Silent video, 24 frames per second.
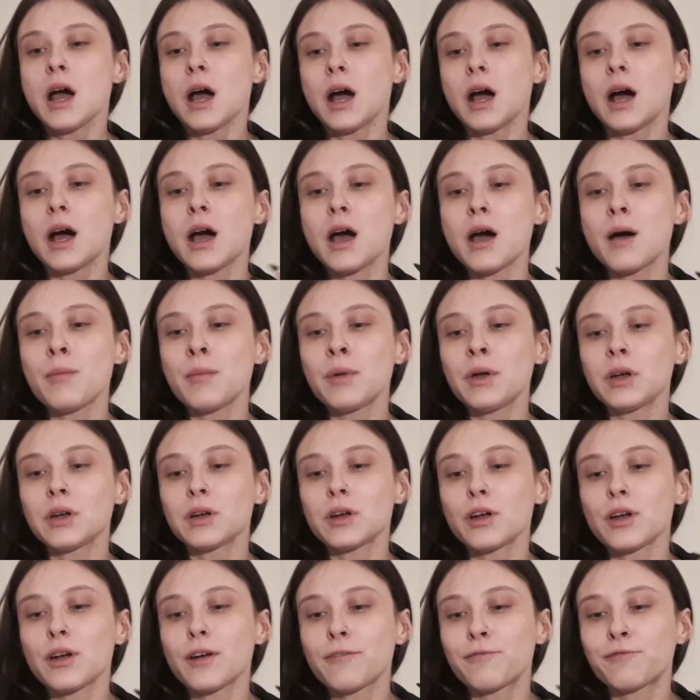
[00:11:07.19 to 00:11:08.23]

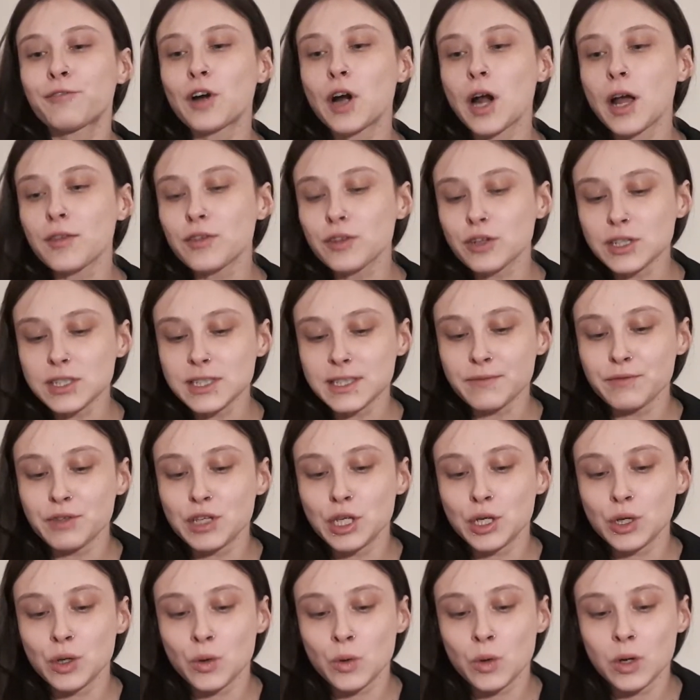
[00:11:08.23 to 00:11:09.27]
For others of
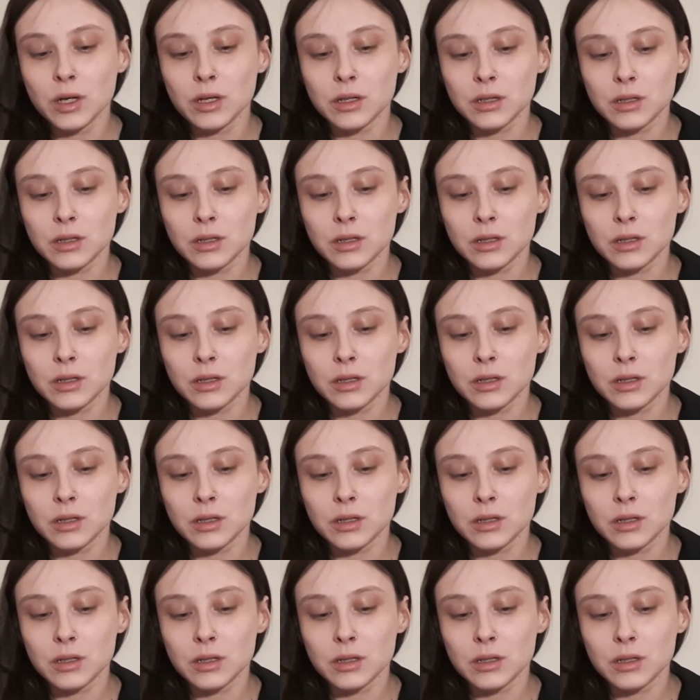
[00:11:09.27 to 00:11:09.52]
you,